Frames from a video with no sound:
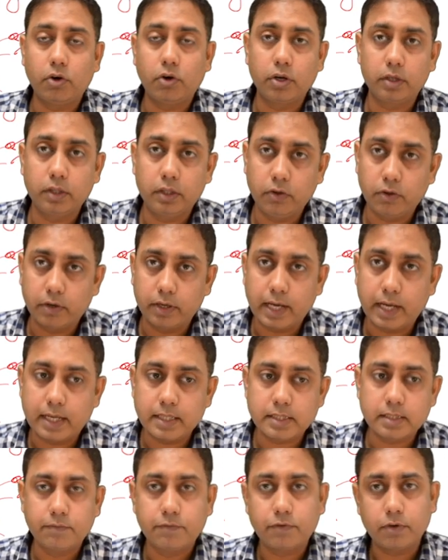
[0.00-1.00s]
or the
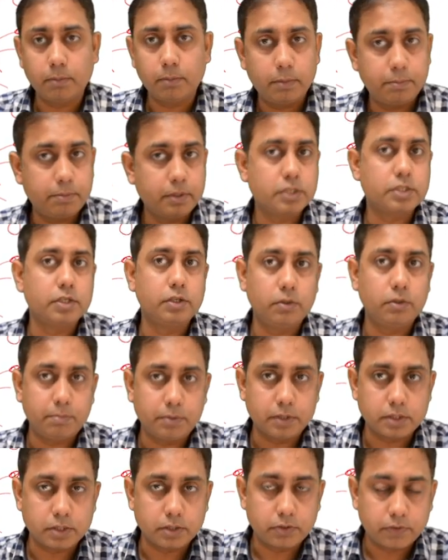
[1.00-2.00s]
organism from a person to
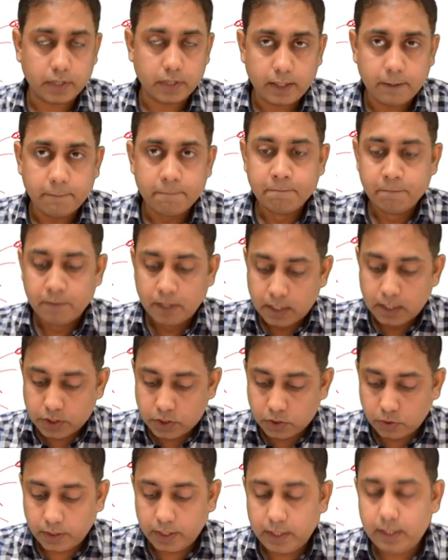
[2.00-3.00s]
person, right?
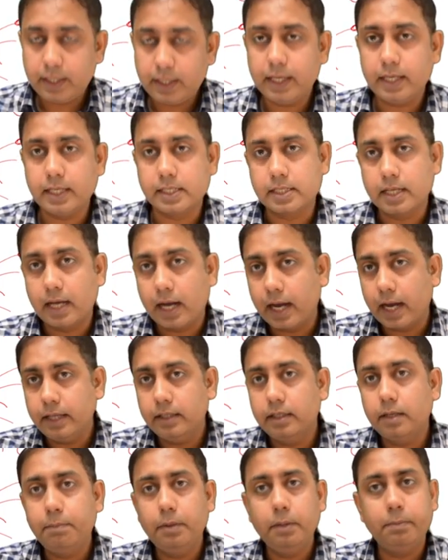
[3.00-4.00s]
So in case
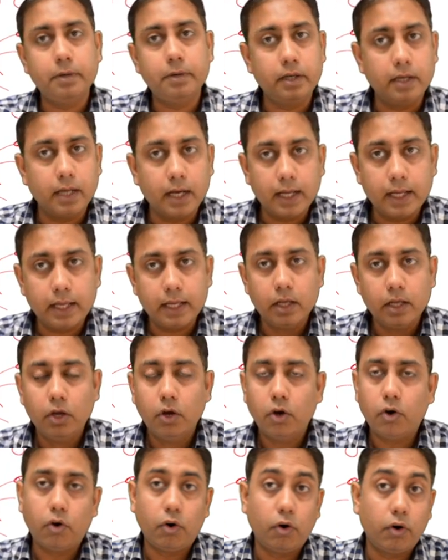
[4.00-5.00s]
either people die
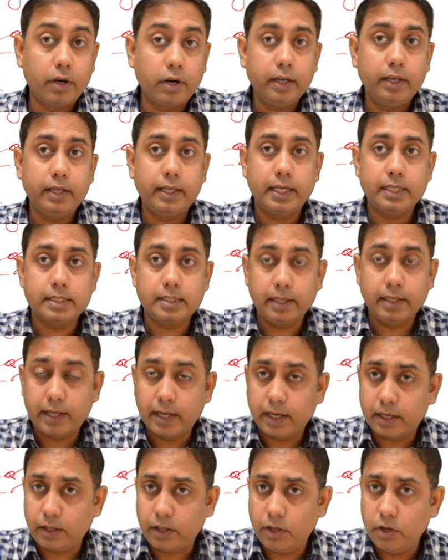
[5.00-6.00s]
or in case they
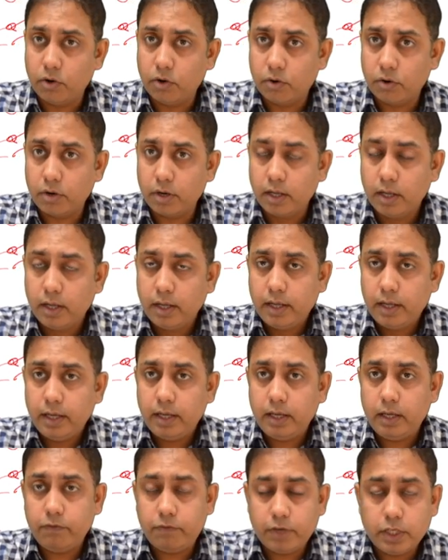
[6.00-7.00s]
get cured,
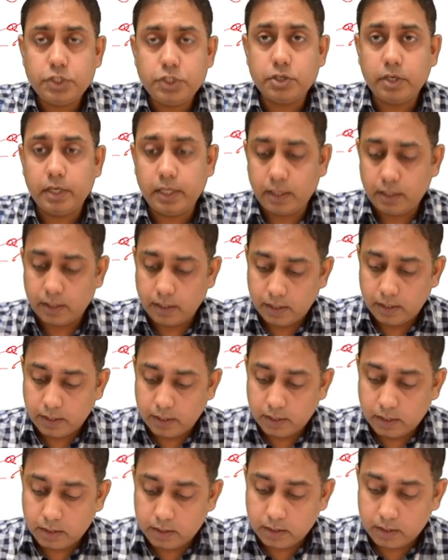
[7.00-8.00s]
eventually
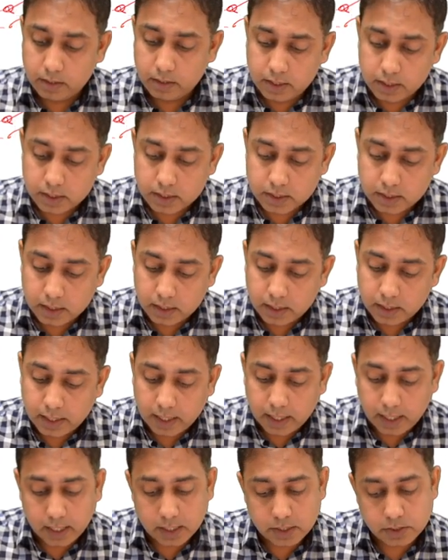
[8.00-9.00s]
this
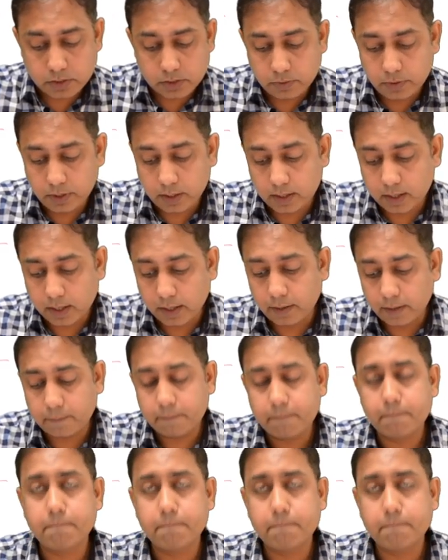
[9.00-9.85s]
has to decline.